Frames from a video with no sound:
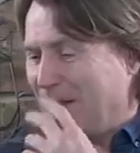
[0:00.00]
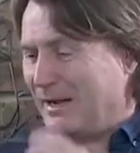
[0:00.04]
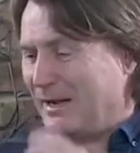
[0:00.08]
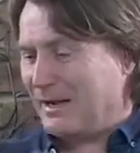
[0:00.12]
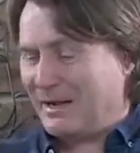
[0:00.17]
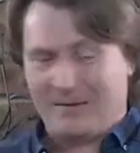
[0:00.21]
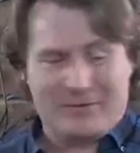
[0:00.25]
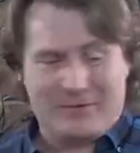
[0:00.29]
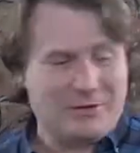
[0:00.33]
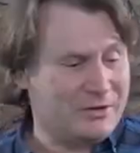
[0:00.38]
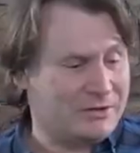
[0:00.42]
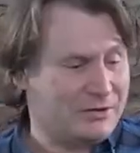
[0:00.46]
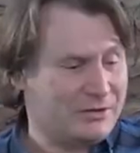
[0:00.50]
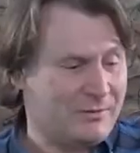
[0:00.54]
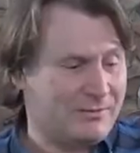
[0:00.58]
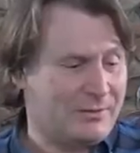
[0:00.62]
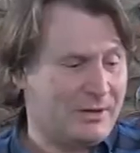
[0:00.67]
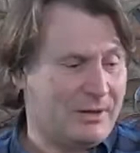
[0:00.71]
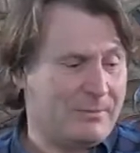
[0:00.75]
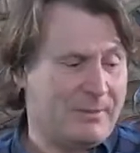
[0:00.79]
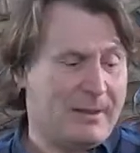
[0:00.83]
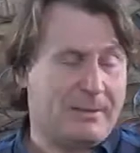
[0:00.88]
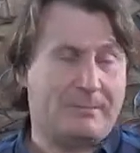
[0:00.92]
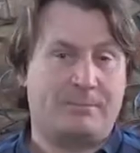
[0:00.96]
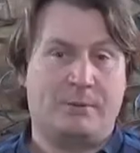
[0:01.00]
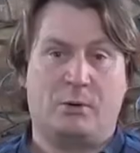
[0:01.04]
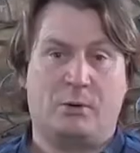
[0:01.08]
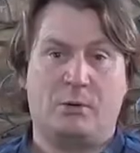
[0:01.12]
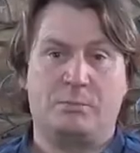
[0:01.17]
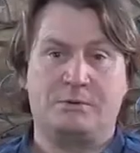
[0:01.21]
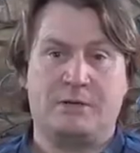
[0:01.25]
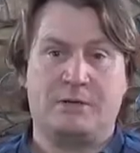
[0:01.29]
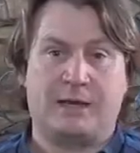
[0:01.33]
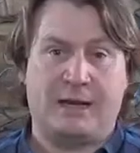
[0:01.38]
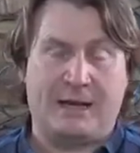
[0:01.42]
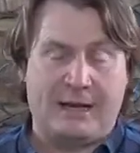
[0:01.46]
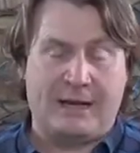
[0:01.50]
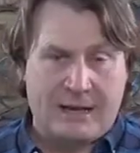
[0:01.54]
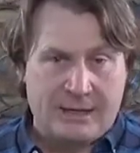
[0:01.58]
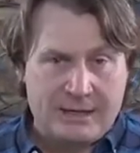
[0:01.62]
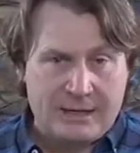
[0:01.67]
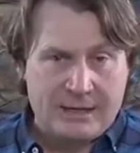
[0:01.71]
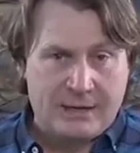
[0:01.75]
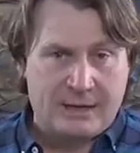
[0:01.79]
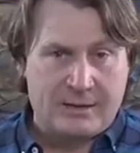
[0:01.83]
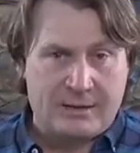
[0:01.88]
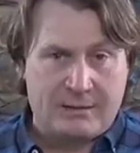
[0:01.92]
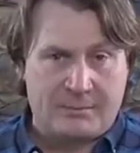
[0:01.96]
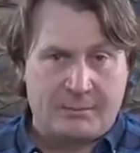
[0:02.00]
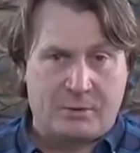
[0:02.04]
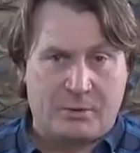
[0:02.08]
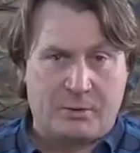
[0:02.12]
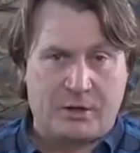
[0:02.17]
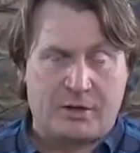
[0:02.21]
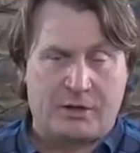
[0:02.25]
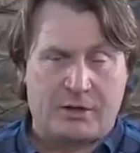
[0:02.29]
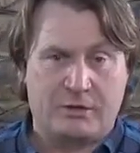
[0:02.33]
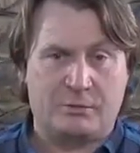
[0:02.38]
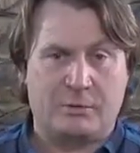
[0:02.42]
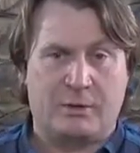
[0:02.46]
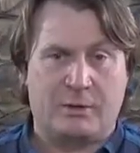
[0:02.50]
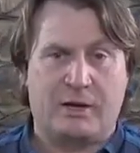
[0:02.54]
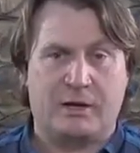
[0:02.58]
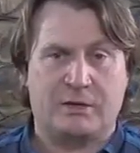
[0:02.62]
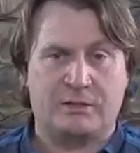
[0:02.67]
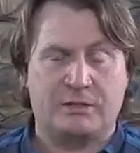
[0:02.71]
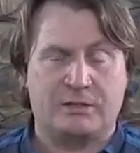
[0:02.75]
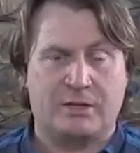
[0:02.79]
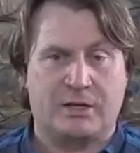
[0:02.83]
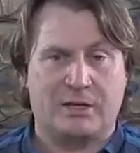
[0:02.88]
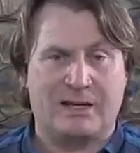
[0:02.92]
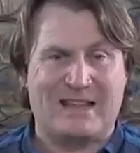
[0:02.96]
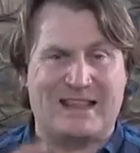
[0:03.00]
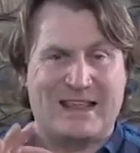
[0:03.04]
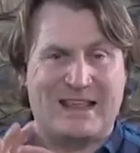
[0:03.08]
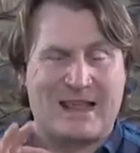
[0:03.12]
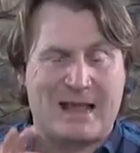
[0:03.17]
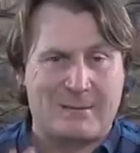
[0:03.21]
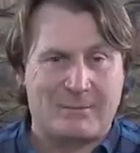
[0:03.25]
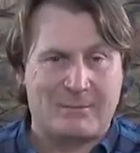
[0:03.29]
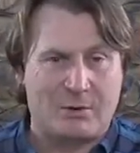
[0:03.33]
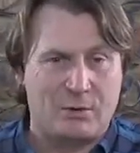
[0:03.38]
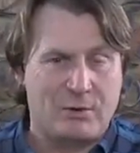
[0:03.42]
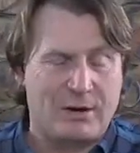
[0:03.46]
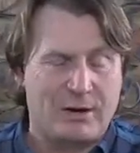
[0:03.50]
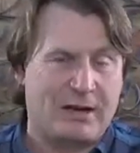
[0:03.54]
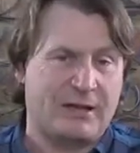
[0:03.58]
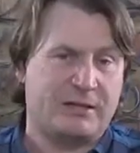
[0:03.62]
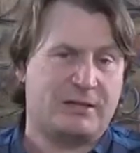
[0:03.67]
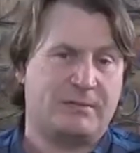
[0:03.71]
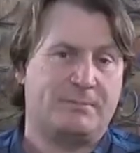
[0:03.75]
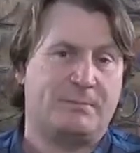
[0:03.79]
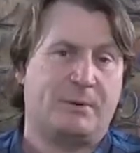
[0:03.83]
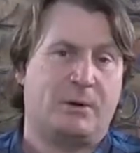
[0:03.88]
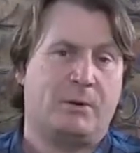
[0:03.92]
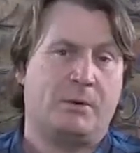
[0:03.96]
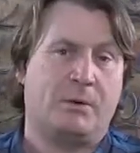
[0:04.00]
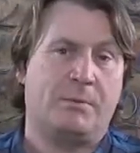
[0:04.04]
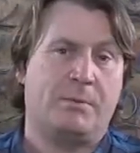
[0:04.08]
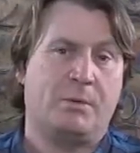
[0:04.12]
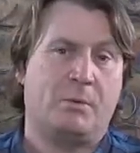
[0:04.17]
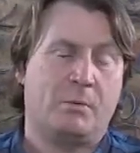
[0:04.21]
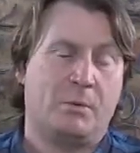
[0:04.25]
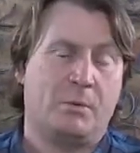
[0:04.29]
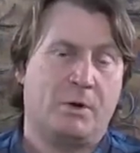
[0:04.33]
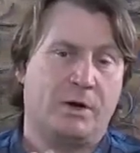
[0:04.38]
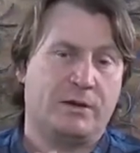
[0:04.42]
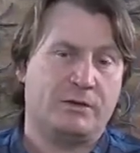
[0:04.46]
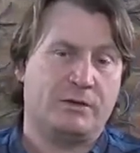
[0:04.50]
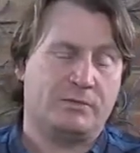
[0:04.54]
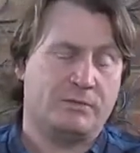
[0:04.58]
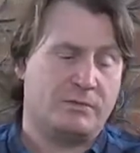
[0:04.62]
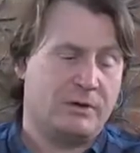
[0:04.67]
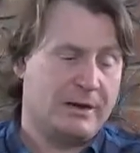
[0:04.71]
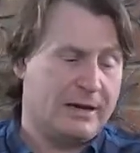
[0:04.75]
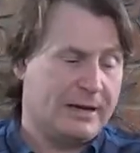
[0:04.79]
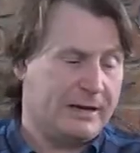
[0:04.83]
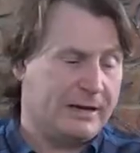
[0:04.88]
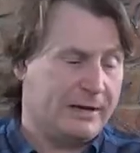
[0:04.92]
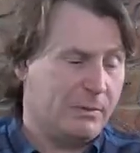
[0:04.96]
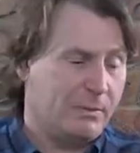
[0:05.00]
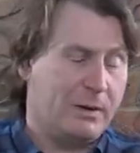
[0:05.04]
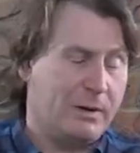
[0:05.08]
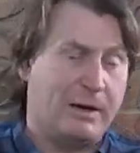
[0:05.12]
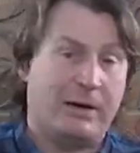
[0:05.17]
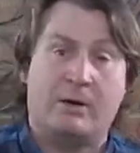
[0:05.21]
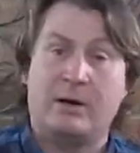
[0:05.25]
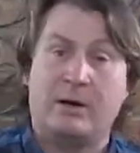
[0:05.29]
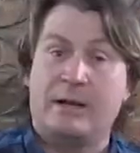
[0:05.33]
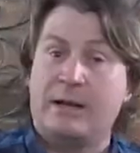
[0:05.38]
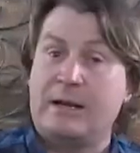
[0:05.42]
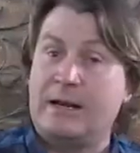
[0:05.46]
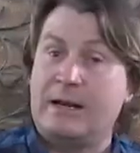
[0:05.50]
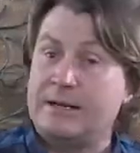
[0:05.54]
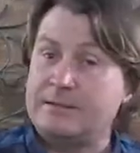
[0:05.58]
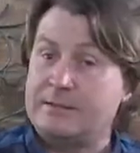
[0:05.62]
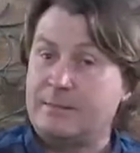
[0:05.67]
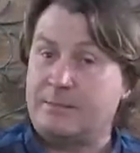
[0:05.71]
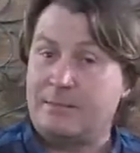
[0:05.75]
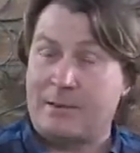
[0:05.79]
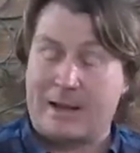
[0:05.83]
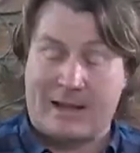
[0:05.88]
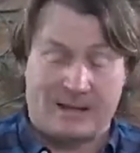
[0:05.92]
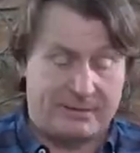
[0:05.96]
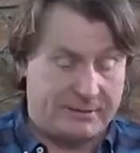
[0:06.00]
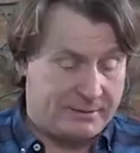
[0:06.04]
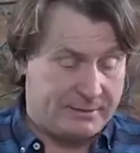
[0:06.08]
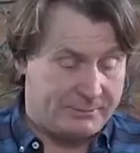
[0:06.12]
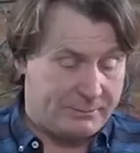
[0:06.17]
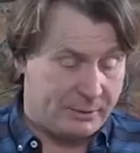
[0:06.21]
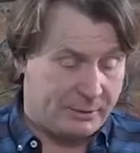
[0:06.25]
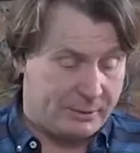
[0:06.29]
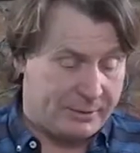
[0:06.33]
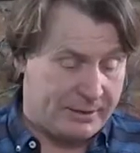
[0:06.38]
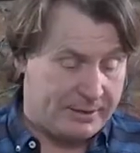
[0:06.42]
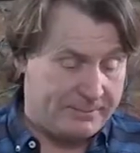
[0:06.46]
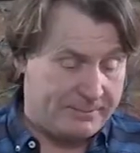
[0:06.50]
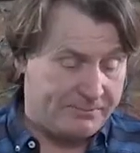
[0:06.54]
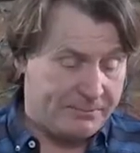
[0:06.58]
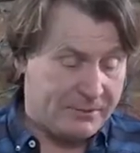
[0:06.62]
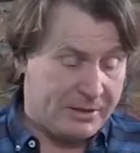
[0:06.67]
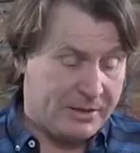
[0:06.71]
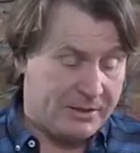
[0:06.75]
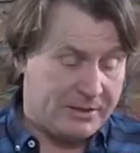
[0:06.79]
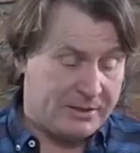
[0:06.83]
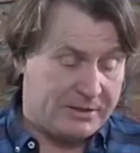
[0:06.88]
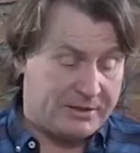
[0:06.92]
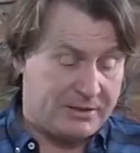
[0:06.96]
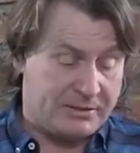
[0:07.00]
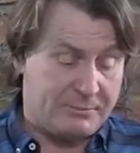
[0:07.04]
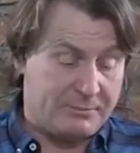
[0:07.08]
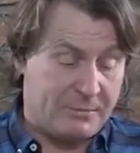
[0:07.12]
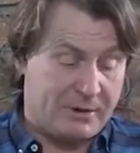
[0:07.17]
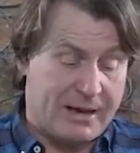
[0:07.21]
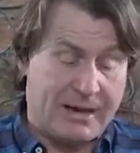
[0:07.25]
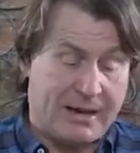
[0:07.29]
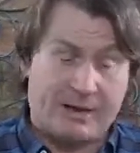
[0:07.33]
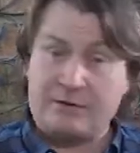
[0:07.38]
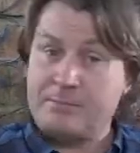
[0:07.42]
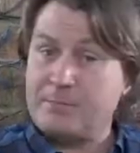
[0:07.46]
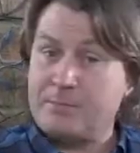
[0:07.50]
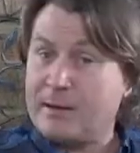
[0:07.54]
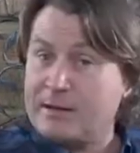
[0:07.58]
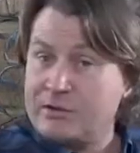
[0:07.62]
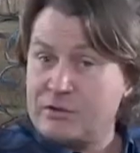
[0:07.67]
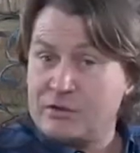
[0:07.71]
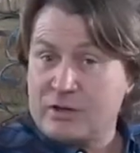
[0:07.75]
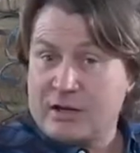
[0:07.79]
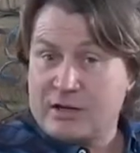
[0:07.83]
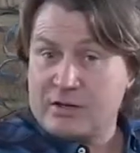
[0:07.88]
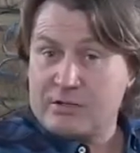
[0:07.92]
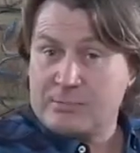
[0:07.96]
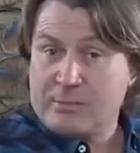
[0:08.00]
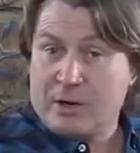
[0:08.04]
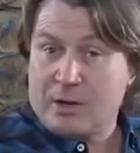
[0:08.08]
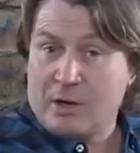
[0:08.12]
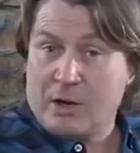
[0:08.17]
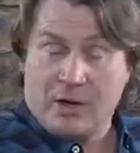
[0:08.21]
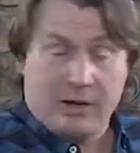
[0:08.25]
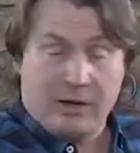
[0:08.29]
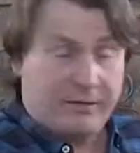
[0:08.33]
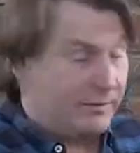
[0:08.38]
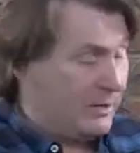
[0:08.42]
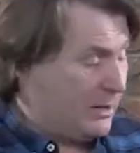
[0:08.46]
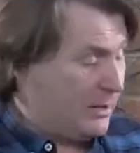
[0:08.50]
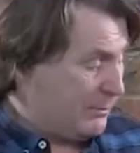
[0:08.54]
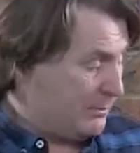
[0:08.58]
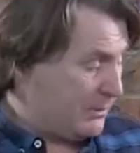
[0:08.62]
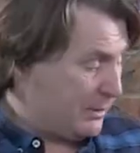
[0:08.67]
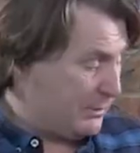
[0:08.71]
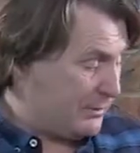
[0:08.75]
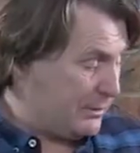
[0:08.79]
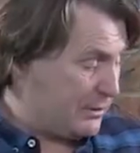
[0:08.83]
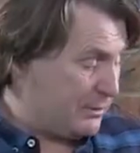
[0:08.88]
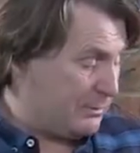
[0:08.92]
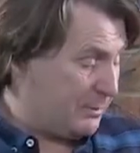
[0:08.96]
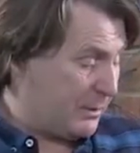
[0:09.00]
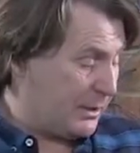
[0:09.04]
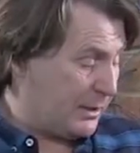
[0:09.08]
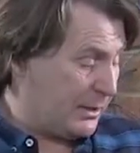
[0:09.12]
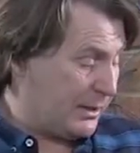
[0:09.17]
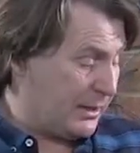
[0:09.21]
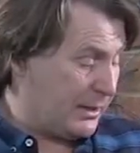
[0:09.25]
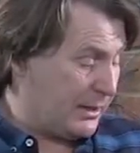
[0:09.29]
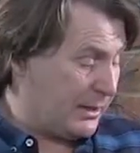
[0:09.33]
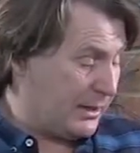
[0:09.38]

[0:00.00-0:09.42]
I've got something about bulbs in the book as well. Certainly the amaryllis bulb works really well as a plant to put in. This is My Houseplant Changed My Life, published by